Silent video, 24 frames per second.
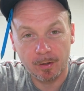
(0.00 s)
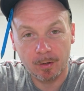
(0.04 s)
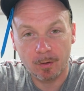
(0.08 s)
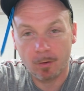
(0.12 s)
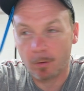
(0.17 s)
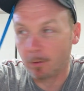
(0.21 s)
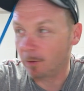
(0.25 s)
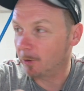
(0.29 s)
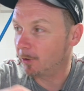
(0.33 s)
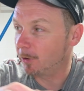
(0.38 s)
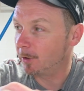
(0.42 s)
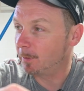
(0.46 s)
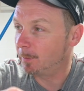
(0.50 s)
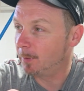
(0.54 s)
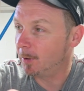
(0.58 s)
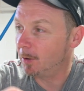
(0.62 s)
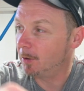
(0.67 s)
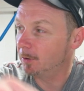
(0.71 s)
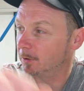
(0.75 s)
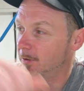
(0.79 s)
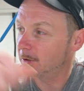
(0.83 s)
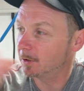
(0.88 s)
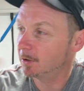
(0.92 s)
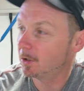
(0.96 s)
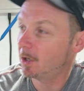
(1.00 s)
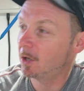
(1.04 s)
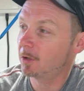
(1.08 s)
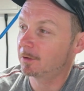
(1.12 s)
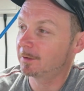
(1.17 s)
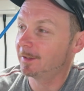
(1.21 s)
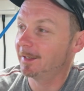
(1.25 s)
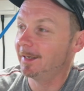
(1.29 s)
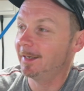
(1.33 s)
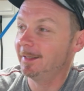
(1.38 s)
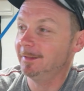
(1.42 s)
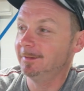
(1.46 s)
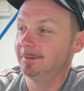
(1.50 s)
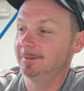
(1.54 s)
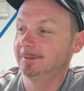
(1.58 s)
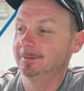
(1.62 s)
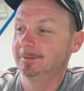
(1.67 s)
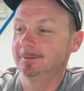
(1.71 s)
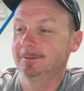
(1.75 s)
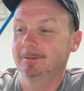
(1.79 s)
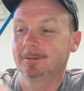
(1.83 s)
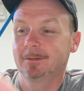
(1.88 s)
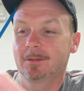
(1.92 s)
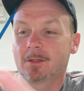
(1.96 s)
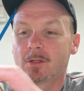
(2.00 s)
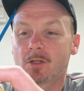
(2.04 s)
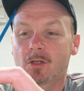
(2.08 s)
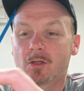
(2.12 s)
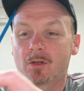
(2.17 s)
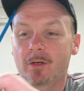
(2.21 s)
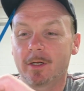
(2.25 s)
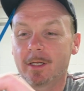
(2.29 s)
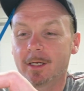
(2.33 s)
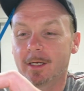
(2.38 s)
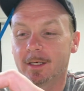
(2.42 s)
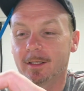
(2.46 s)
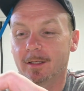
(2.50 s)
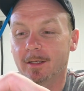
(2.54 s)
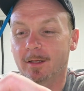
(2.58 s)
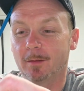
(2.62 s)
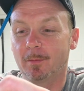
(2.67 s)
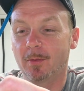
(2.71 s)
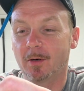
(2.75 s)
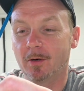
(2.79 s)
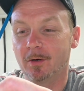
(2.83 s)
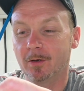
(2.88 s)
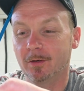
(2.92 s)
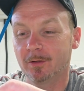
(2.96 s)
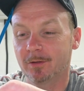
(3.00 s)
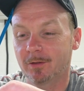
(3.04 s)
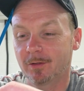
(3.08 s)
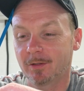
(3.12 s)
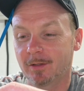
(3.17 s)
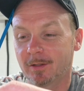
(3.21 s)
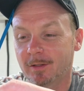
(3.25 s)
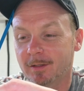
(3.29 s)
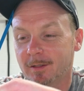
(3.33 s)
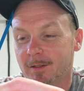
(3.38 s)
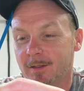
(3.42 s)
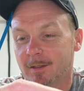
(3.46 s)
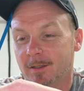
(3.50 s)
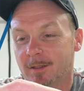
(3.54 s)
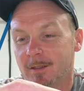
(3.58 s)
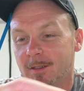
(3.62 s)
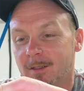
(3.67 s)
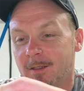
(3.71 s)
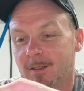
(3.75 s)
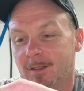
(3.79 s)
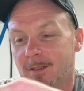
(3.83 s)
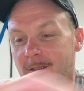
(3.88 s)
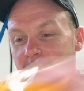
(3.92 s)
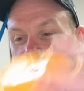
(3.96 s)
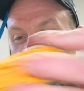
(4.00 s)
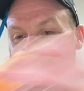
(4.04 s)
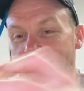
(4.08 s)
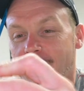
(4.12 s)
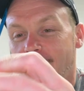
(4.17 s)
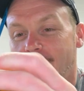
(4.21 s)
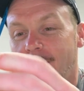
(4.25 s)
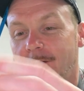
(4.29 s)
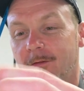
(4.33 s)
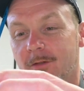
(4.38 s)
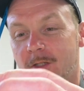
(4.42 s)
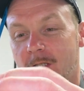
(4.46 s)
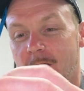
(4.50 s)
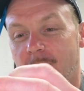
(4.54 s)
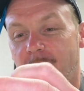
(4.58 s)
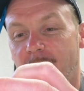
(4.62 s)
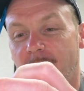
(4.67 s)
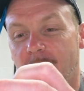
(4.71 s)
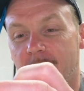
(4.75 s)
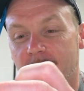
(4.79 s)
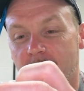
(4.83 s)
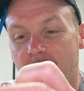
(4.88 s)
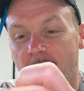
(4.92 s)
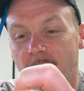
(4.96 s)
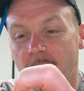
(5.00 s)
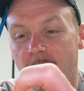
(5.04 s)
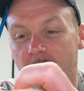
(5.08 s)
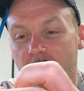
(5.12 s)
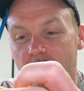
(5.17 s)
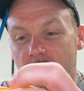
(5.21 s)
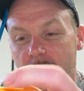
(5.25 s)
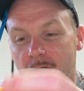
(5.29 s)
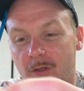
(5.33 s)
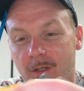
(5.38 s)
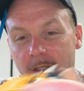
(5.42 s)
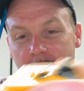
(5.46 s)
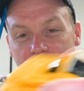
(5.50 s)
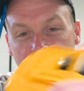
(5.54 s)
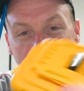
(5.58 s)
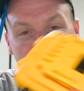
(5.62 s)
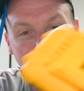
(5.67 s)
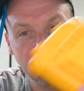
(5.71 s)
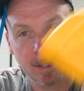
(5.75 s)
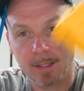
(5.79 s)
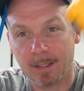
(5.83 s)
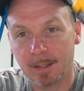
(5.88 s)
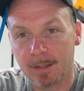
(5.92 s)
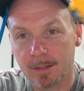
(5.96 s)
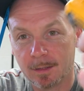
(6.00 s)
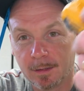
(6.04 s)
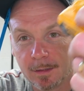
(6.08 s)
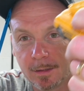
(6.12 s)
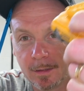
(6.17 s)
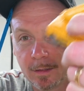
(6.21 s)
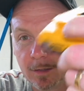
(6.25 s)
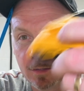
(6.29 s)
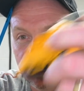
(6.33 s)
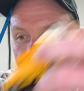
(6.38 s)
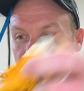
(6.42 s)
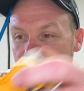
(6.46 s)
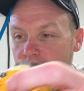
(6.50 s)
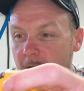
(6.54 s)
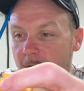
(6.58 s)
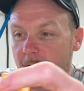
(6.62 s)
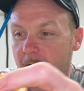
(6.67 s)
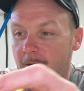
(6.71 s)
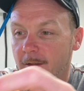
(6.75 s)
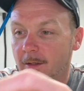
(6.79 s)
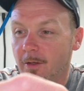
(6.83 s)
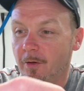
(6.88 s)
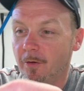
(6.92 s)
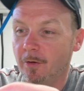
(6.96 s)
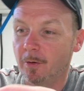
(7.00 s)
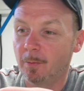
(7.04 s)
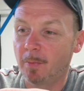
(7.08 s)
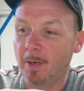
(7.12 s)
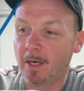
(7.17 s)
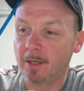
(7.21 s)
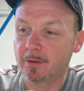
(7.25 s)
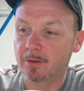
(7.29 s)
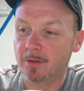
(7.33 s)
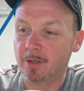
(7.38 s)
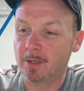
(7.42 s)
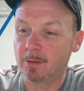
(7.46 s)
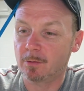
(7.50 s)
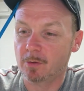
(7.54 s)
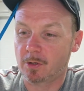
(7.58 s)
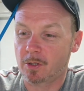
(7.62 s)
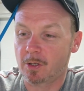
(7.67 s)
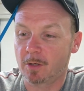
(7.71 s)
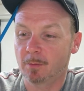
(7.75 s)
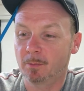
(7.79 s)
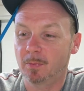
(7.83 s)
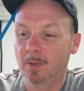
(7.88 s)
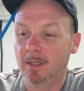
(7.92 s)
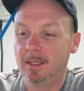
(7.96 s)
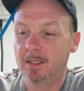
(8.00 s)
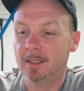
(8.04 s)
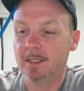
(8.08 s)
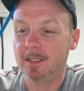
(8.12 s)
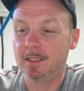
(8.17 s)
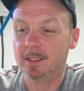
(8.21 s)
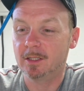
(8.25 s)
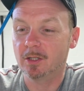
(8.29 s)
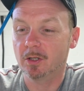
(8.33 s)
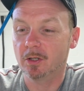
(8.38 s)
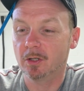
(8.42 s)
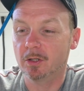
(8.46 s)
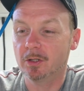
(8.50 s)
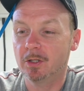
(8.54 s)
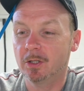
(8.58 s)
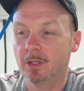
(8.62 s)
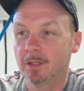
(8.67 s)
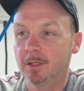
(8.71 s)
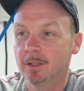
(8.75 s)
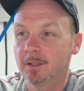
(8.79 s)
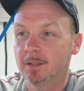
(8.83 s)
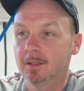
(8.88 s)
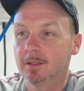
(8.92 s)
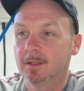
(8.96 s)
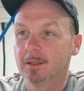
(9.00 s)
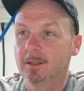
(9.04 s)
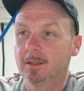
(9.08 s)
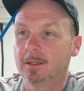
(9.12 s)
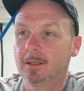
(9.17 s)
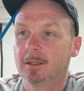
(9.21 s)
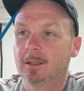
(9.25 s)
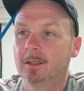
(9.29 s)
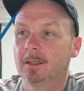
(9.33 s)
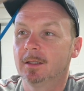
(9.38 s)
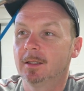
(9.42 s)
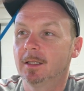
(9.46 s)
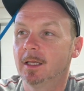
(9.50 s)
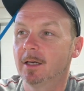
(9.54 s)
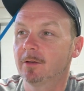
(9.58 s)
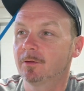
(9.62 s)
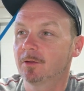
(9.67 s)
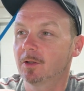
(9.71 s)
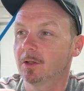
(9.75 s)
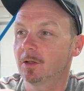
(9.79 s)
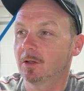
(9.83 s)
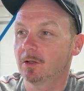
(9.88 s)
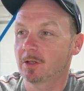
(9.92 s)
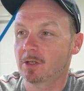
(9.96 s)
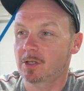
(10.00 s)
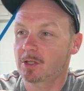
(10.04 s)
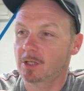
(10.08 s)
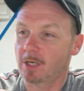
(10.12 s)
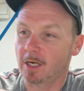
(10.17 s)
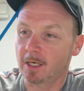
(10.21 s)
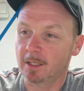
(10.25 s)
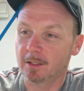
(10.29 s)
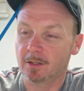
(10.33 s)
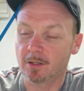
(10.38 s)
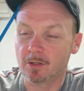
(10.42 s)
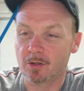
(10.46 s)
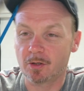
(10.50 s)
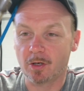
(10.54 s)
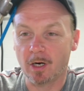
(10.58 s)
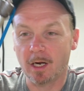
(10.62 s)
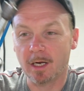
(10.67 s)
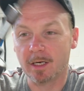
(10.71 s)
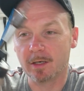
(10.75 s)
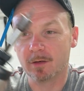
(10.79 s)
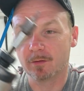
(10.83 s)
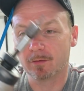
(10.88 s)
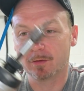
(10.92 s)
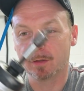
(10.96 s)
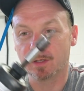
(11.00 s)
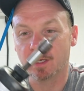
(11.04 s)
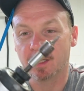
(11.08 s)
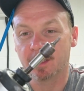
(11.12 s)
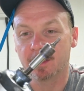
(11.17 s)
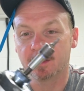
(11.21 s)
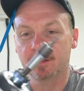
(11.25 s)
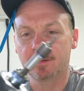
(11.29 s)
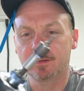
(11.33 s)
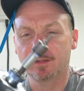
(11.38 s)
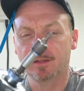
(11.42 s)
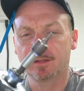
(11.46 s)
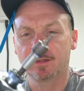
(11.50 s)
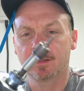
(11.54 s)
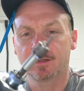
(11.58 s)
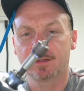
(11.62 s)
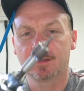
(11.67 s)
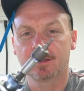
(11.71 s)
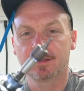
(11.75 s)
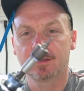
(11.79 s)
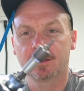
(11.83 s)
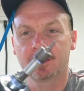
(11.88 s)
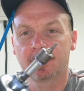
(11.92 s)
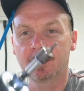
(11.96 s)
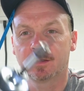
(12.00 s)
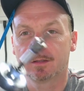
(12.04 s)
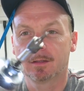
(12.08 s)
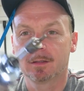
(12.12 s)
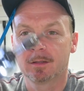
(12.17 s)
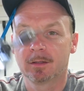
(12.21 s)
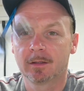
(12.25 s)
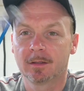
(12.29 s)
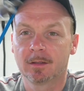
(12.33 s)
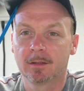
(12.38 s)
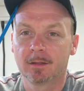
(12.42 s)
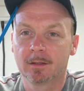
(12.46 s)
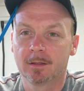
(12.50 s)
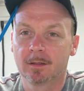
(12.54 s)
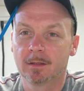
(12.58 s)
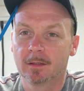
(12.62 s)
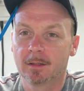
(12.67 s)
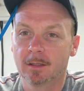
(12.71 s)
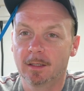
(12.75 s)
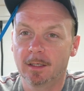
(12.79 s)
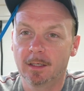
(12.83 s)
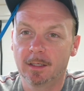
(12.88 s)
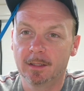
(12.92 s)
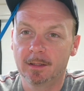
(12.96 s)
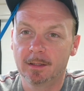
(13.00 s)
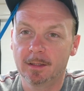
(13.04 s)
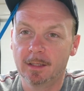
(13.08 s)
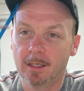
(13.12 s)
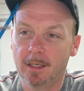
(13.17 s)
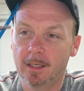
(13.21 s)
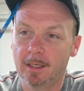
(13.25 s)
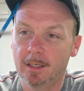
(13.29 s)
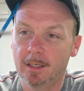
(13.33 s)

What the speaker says: the corner of the pond and knocked it in straight into the pond. Obviously fetched it out straight away. The other battery was completely dud. Left it on the side to dry overnight, and